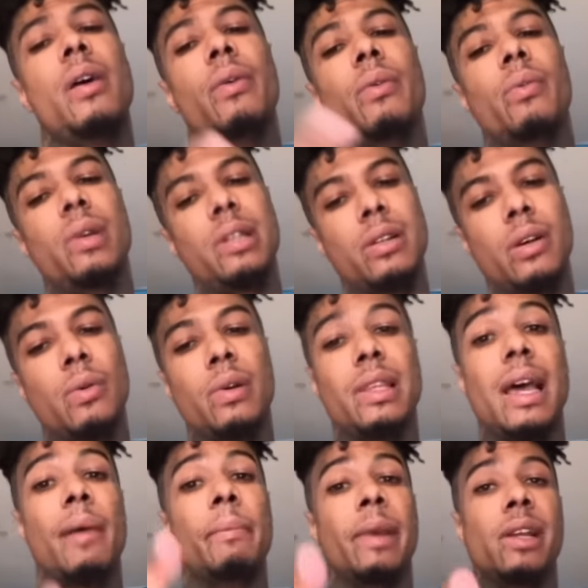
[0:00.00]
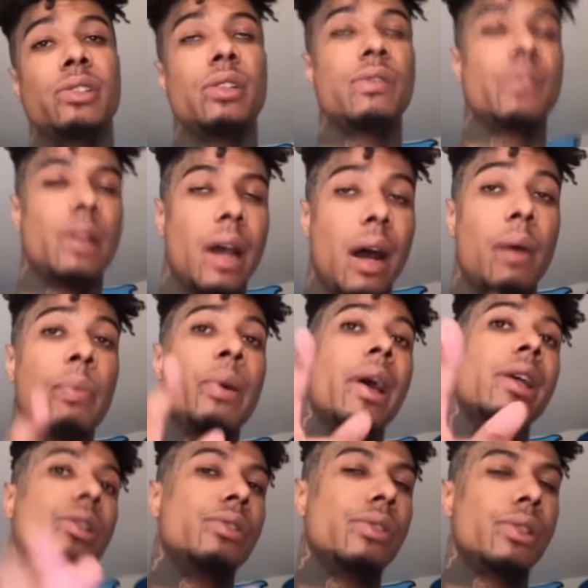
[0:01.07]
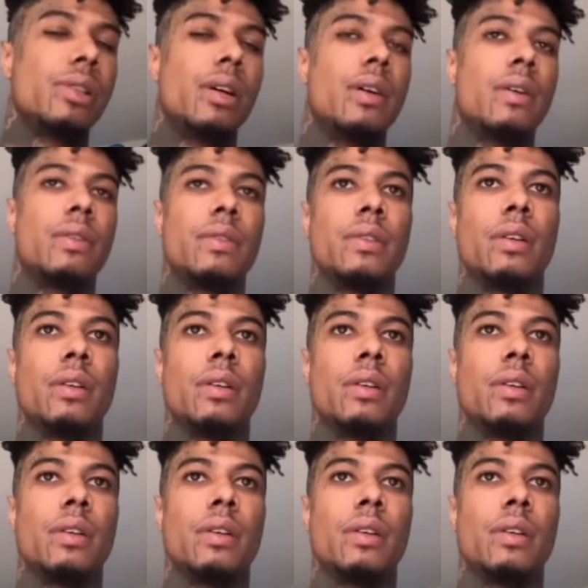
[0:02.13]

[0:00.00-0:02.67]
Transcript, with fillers: We know what that means. You're finna outprice yourself.